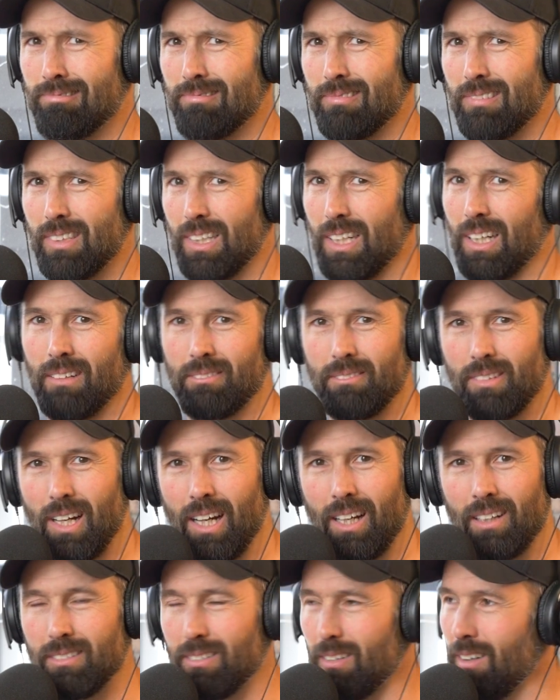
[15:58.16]
I, I
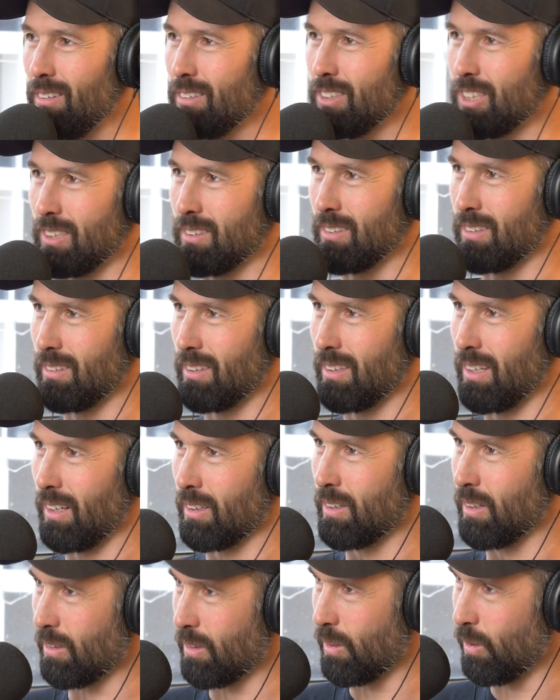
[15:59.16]
don't know. Just I
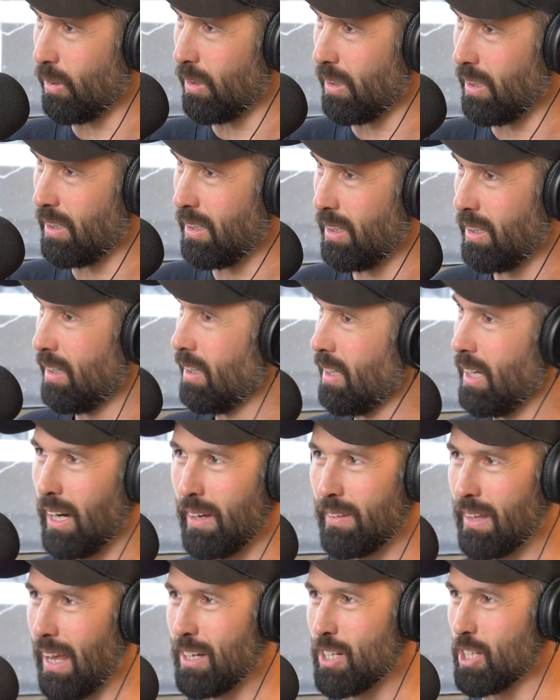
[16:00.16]
got caught. And
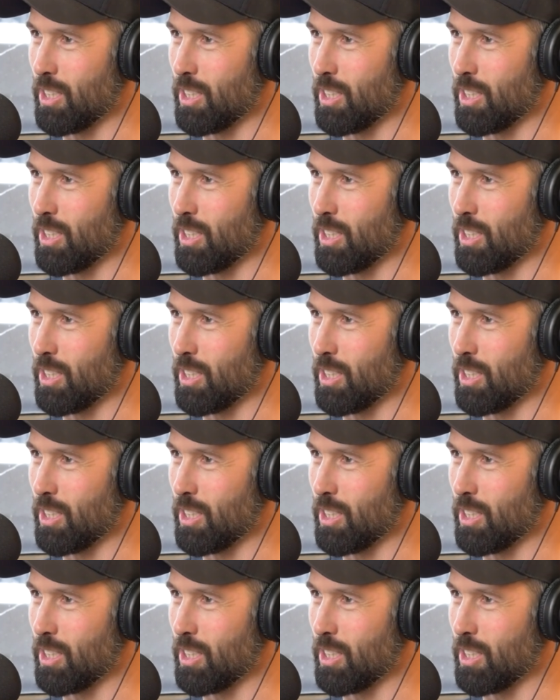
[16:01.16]
they just